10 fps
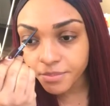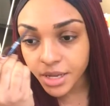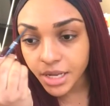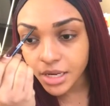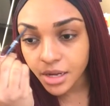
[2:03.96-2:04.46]

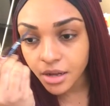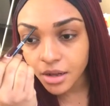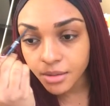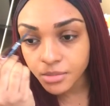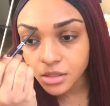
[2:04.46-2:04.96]
been
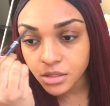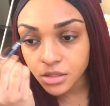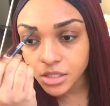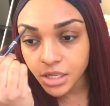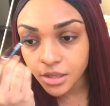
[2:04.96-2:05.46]

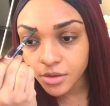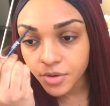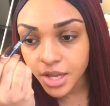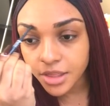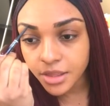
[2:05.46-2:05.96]
dealing
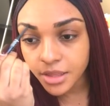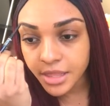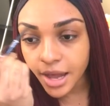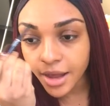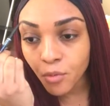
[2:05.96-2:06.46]
with
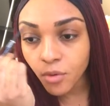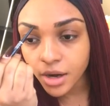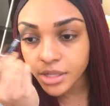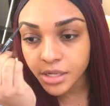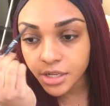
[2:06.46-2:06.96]
that I
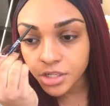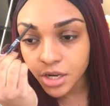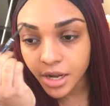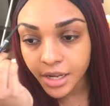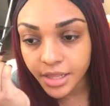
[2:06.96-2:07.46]
want to touch
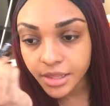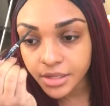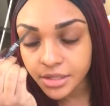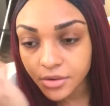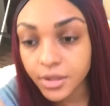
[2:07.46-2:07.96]
on in
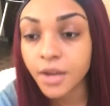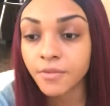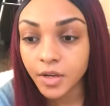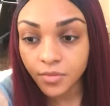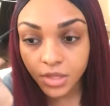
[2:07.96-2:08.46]
this little get
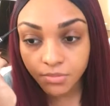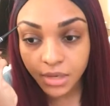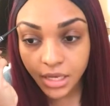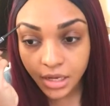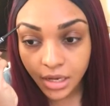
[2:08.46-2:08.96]
ready with
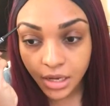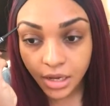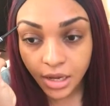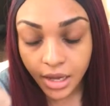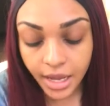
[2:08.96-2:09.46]
me,
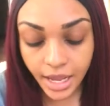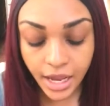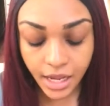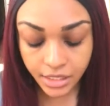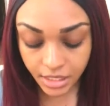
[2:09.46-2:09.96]

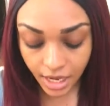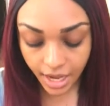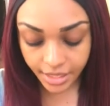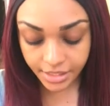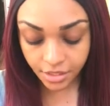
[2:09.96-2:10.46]
and
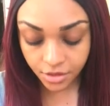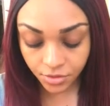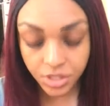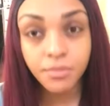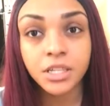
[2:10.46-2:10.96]
I didn't go
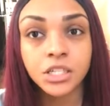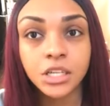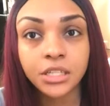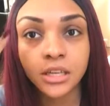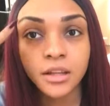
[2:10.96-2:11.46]
into much
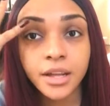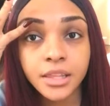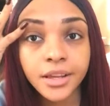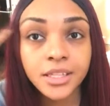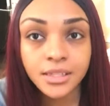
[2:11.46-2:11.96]
detail on
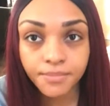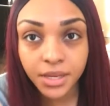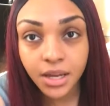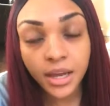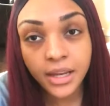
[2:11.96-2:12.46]
this
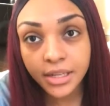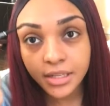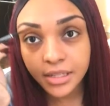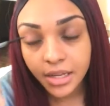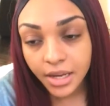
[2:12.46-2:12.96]

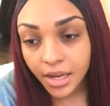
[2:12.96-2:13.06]
because